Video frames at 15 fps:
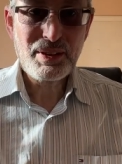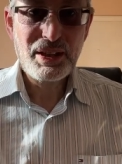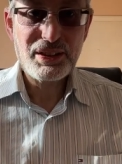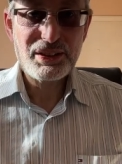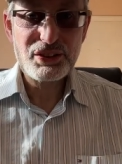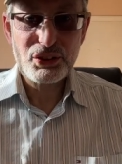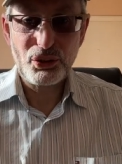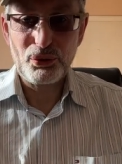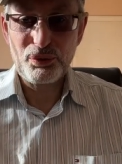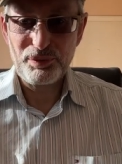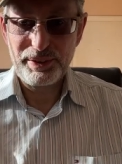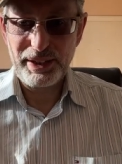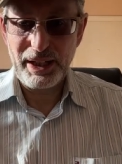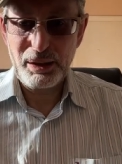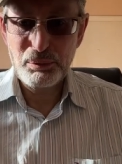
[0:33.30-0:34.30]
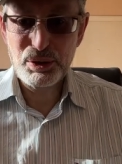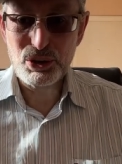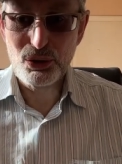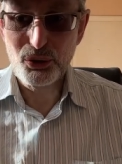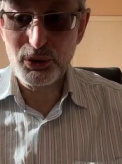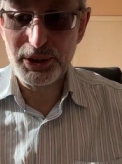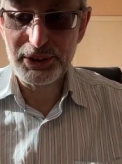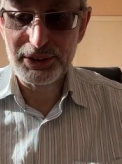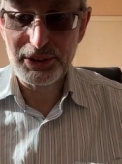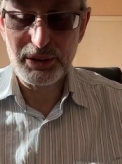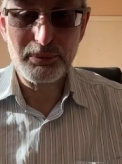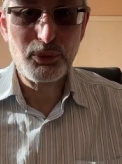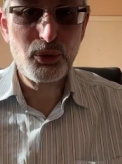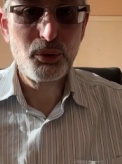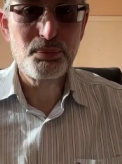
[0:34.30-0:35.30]
So now we'll go into
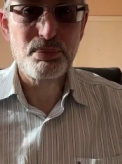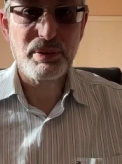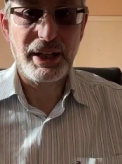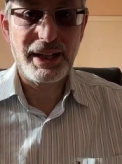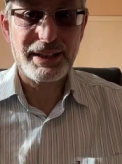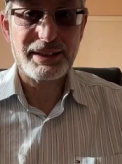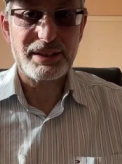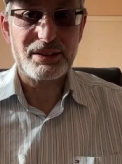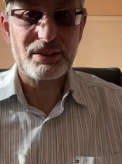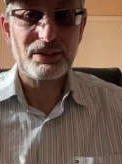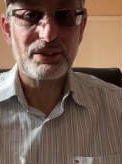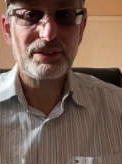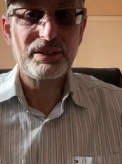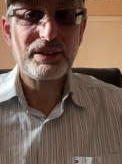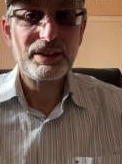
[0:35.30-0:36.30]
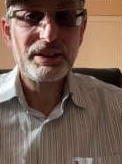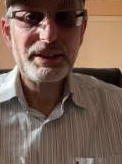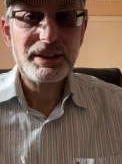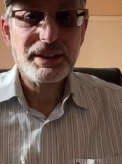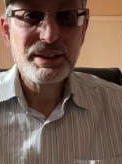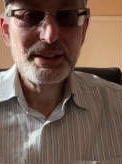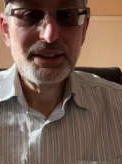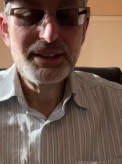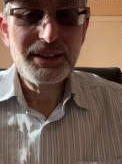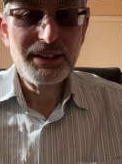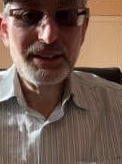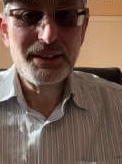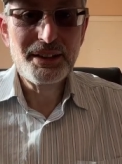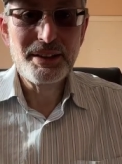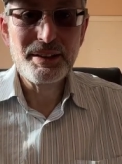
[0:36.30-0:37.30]
the more practical
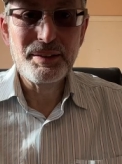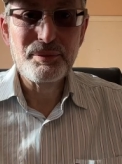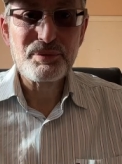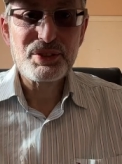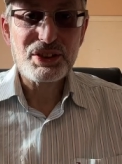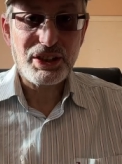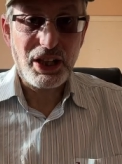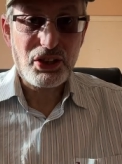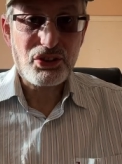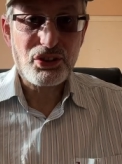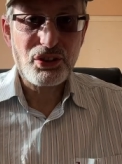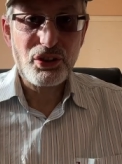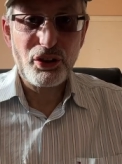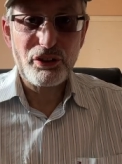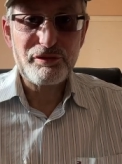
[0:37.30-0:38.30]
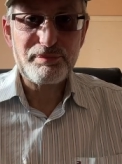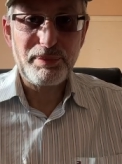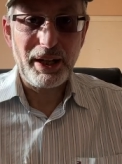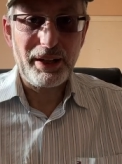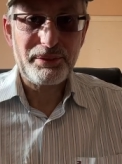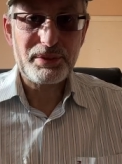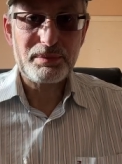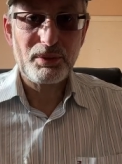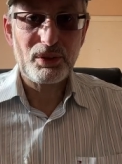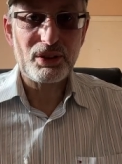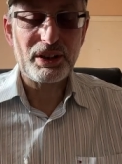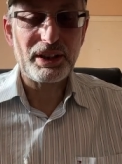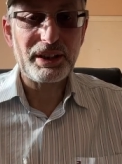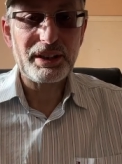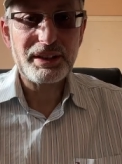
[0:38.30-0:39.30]
Um, section of pipe
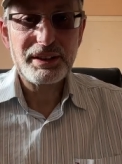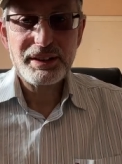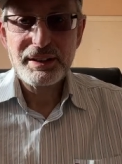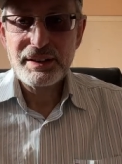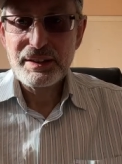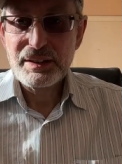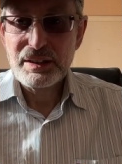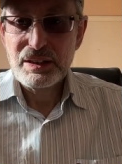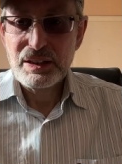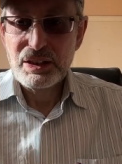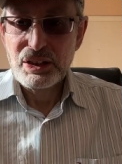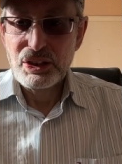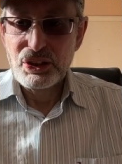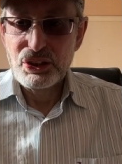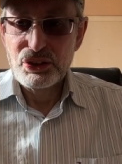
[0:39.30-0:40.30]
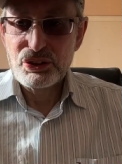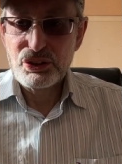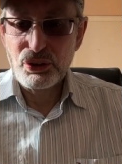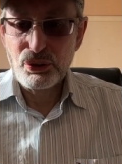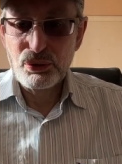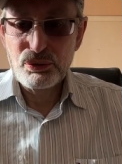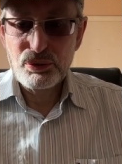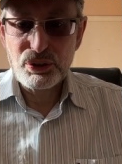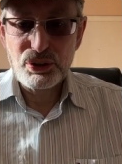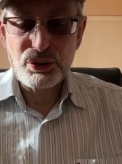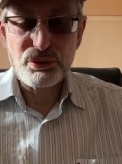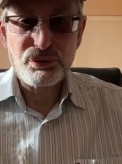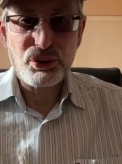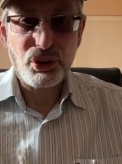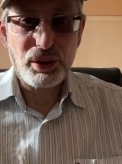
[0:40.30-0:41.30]
smoking. So
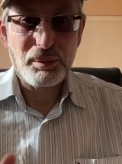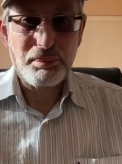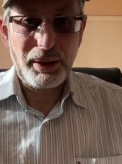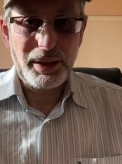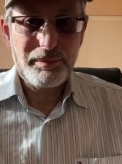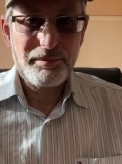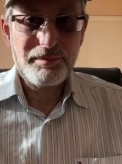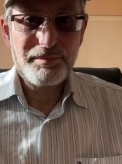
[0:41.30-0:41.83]
you've got your pipe,